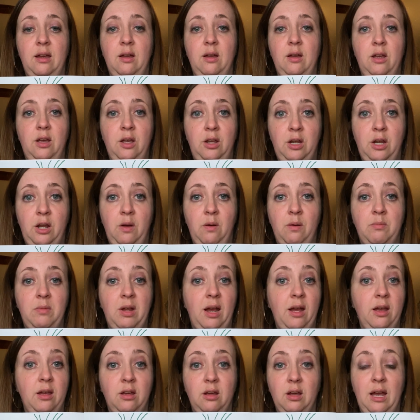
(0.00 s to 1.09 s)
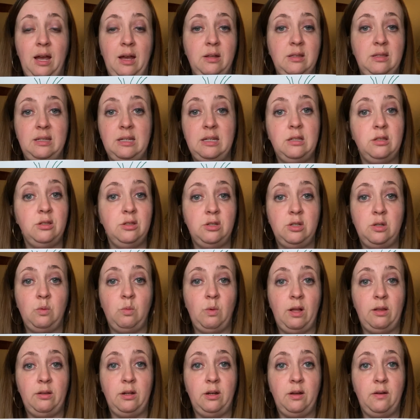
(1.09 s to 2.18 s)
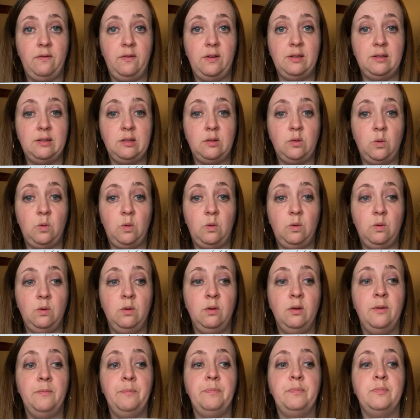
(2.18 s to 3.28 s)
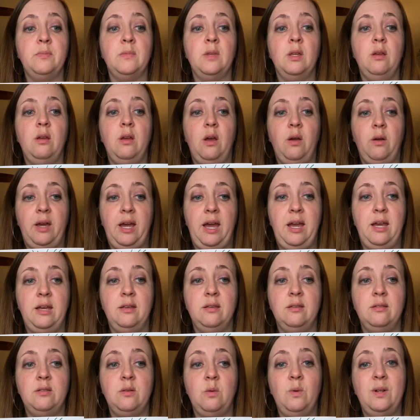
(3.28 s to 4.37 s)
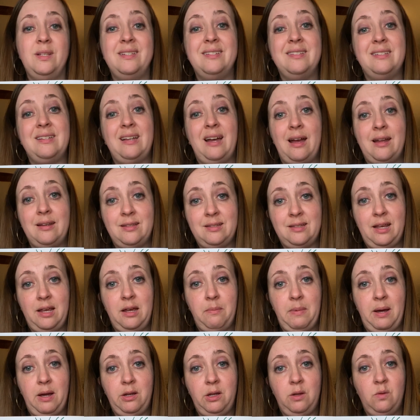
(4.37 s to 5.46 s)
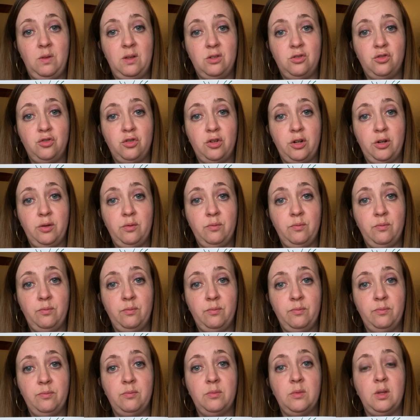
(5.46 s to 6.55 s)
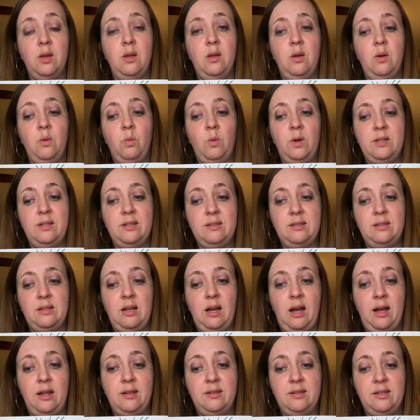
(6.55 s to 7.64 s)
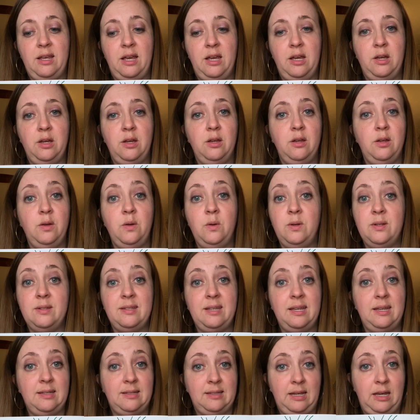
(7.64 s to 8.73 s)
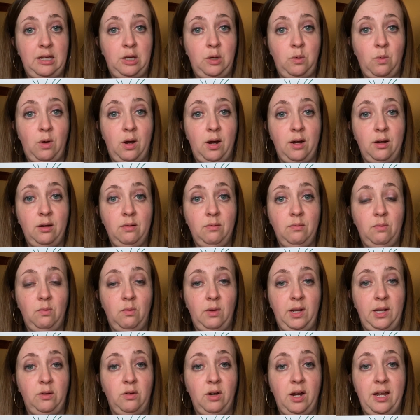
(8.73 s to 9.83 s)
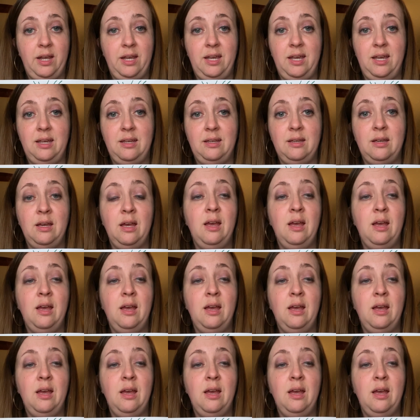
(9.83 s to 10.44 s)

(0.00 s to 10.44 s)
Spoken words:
I didn't do well enough in school. Okay, so what does God say about you that's true? What does God say? Who does he say you are? Right? He